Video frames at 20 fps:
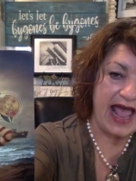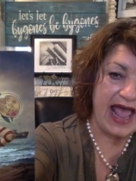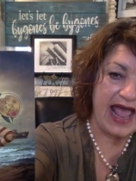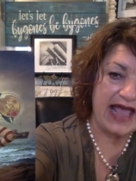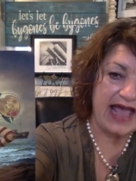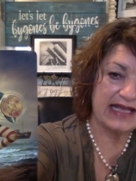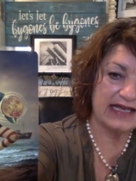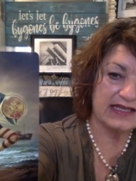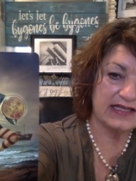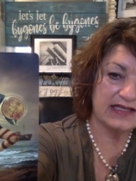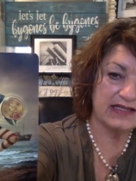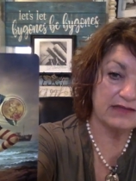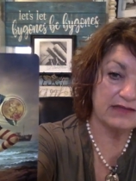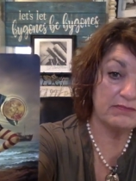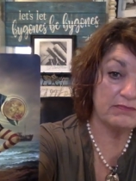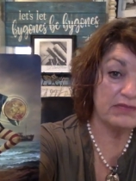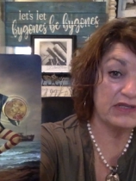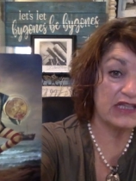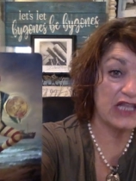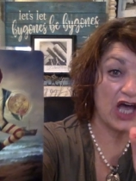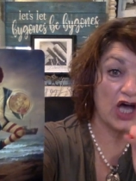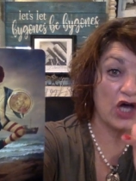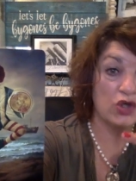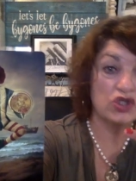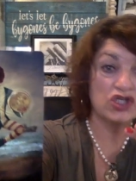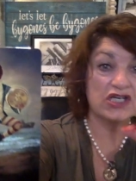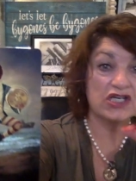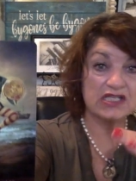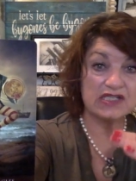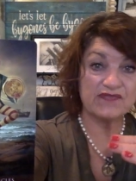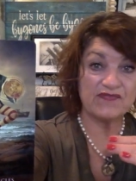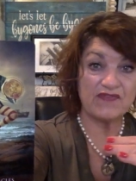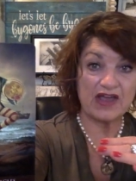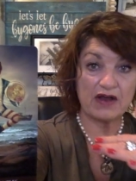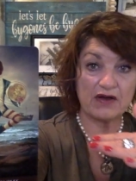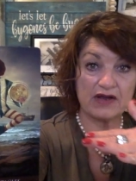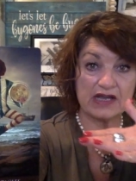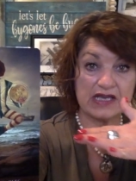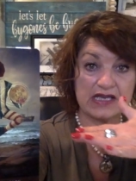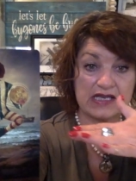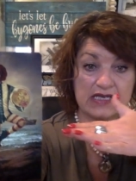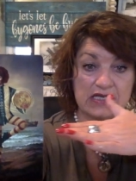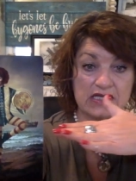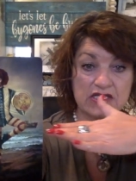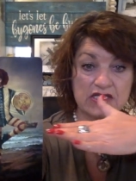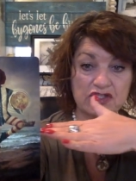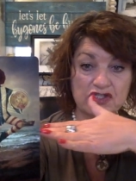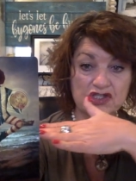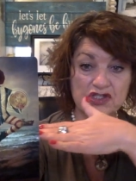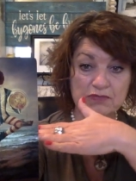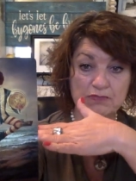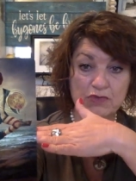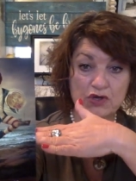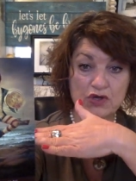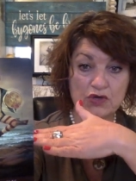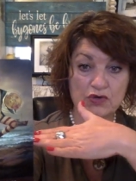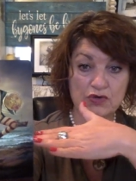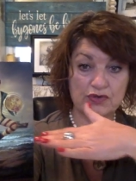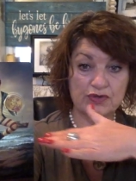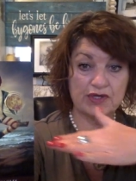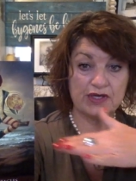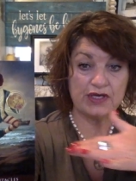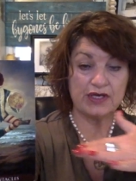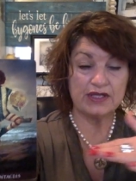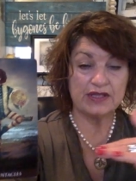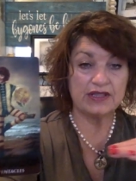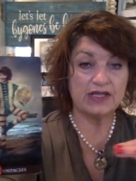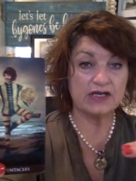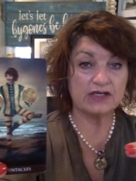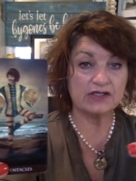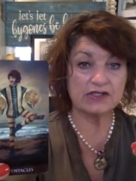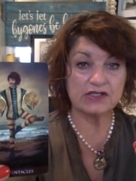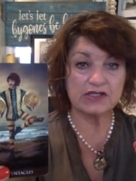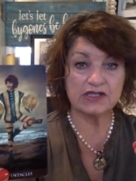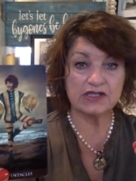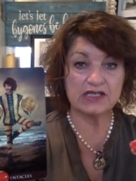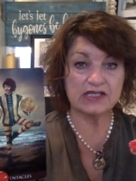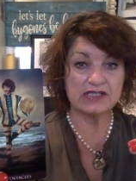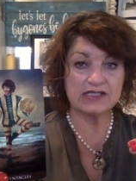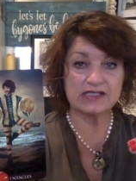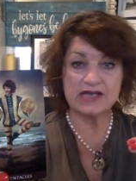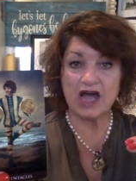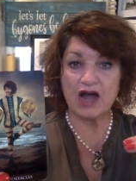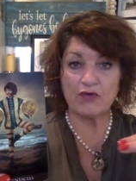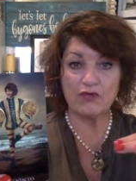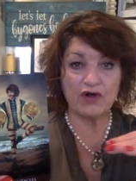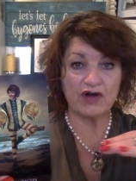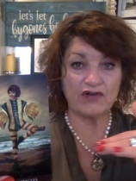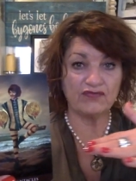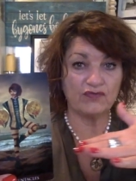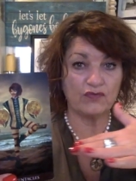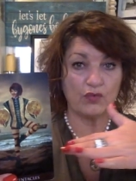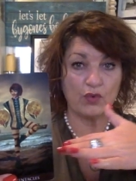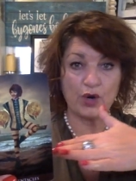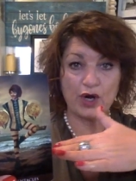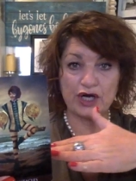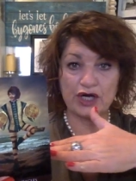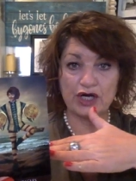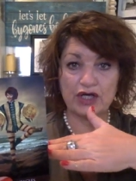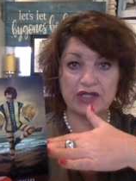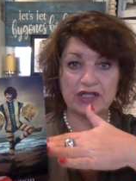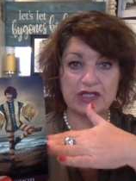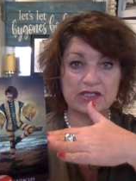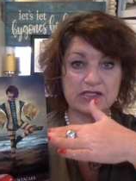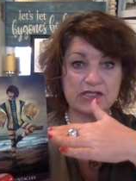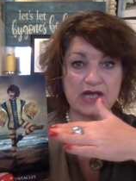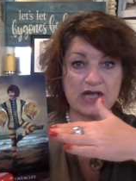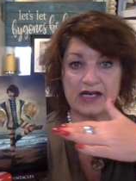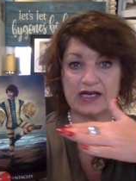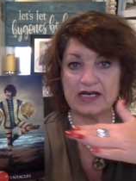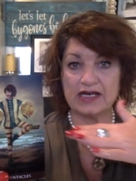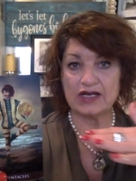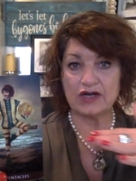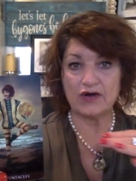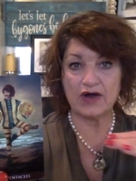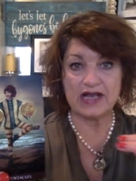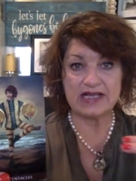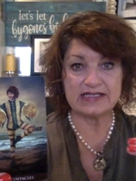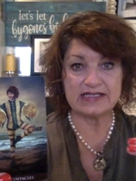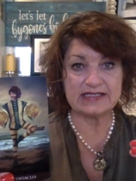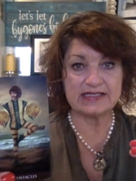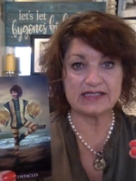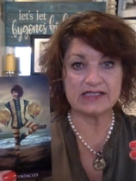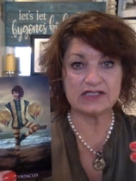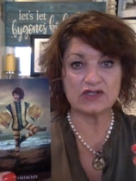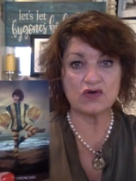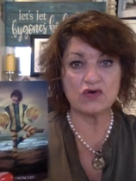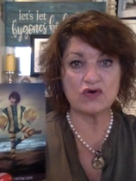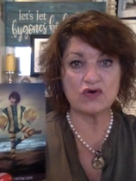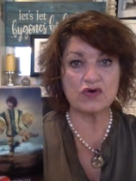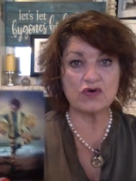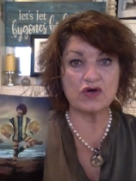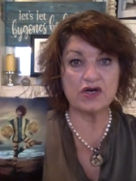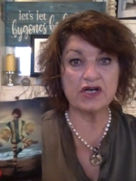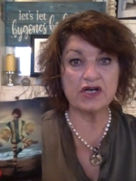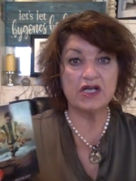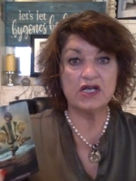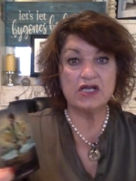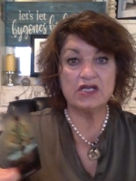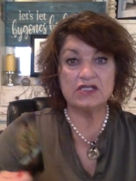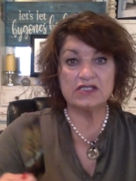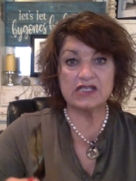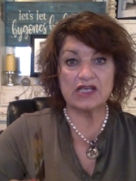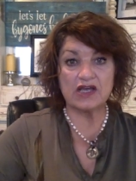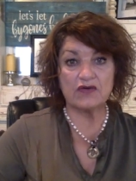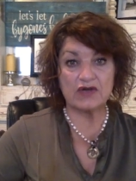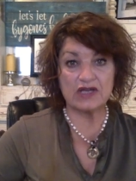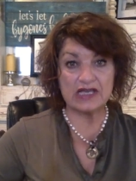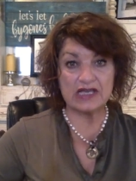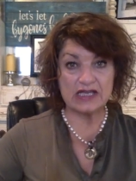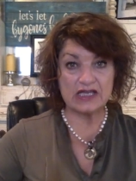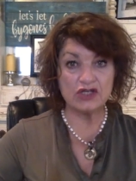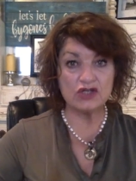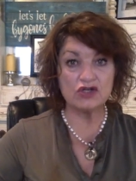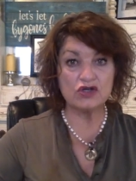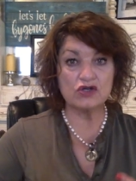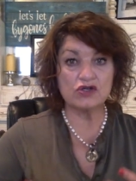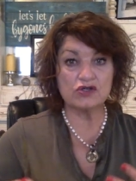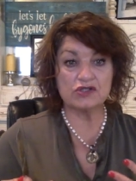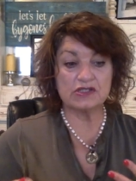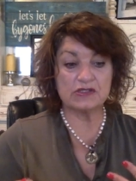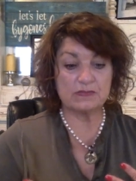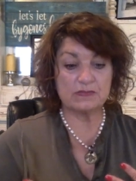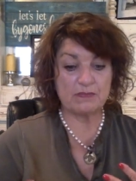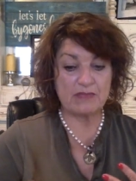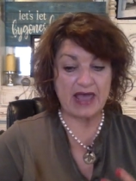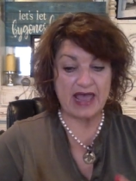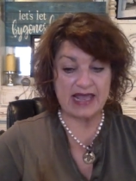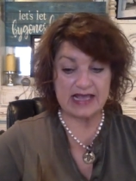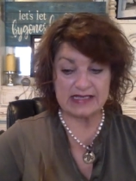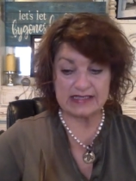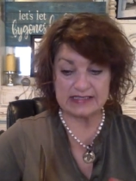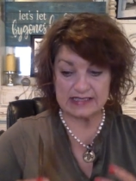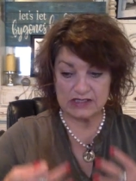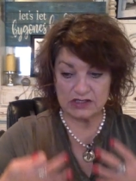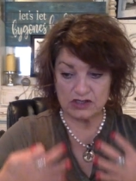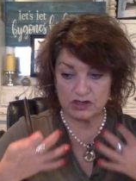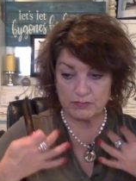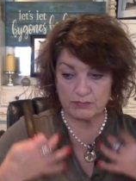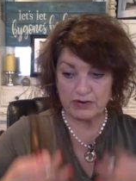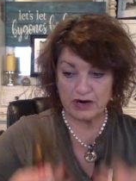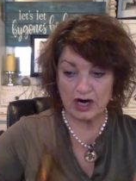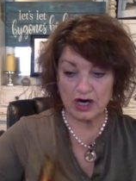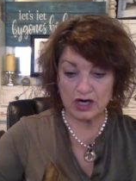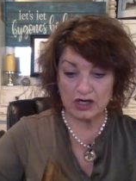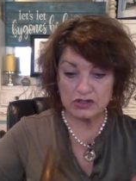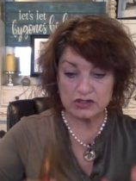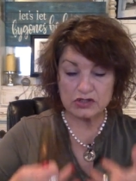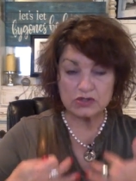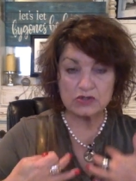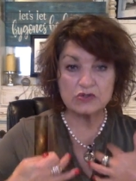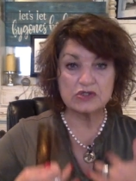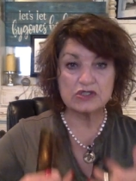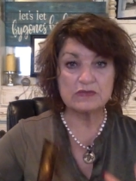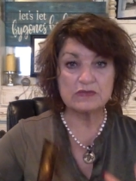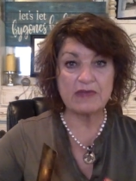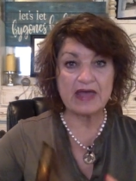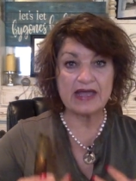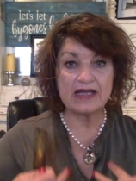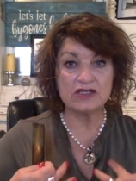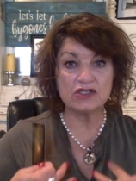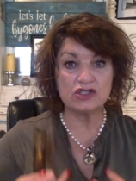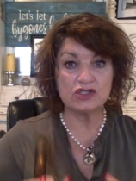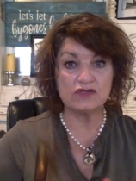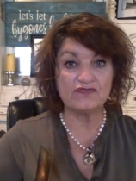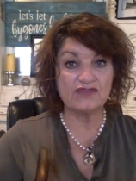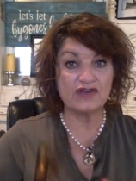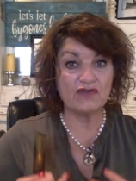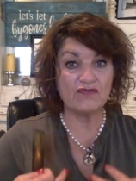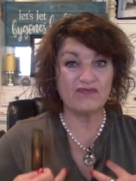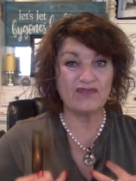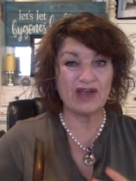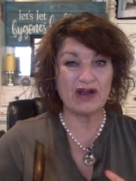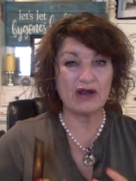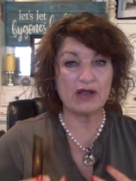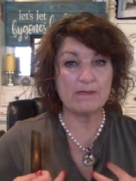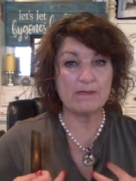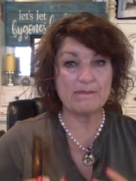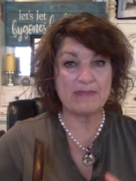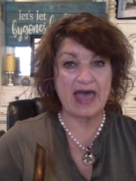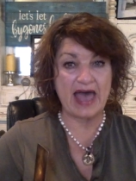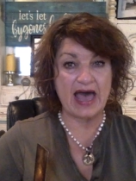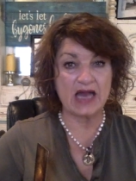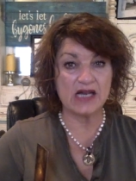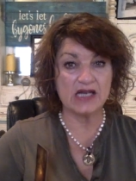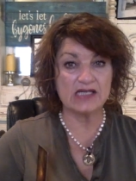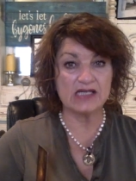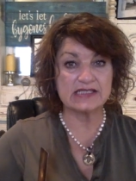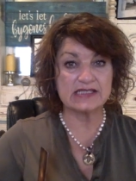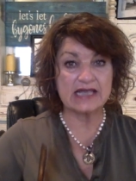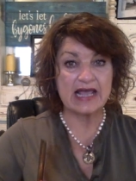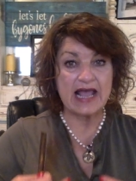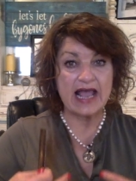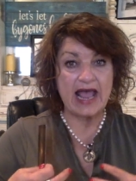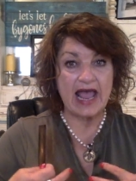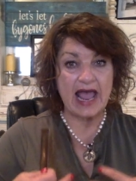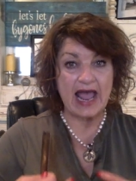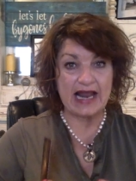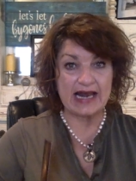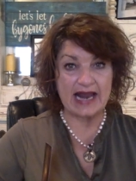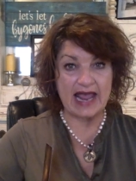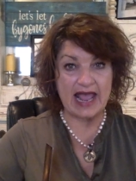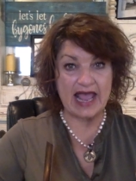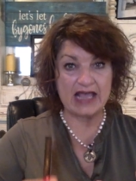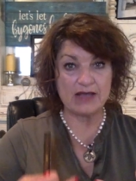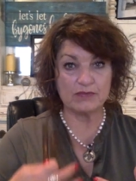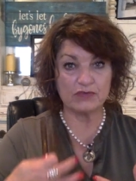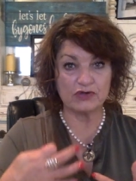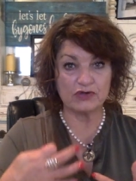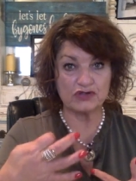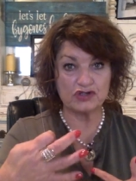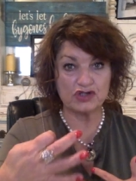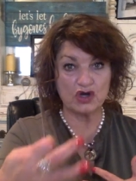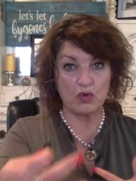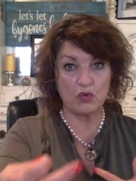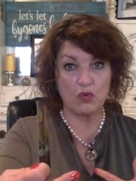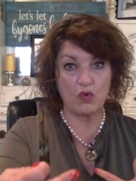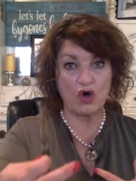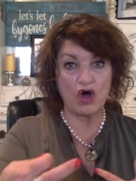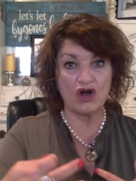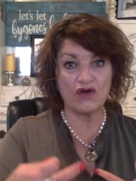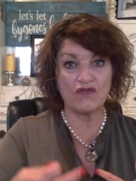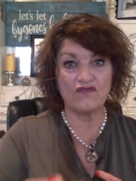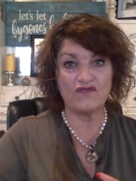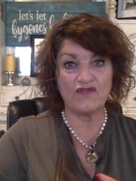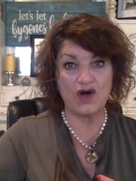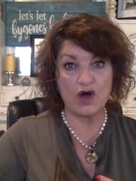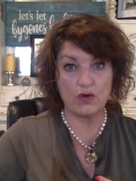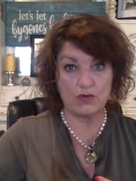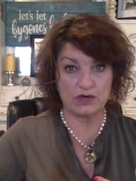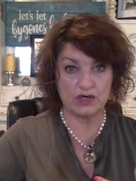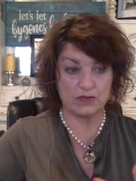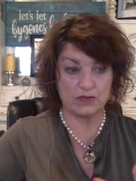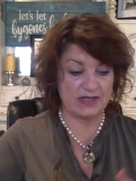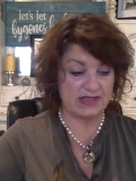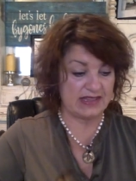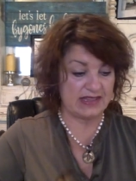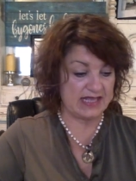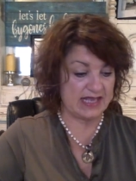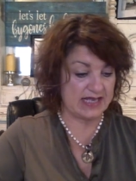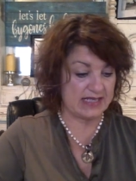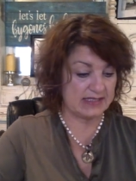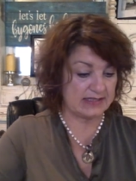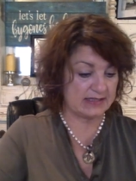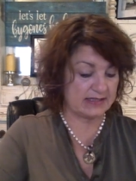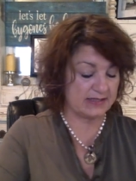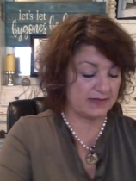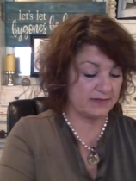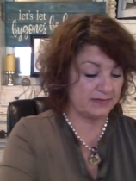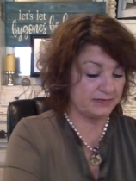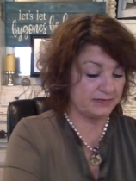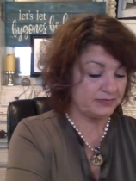And but the ocean is very smooth. There's, it's not rough water. There's not any craziness going on. So in your space, in your personal space, you feel very balanced and able to walk forward with this.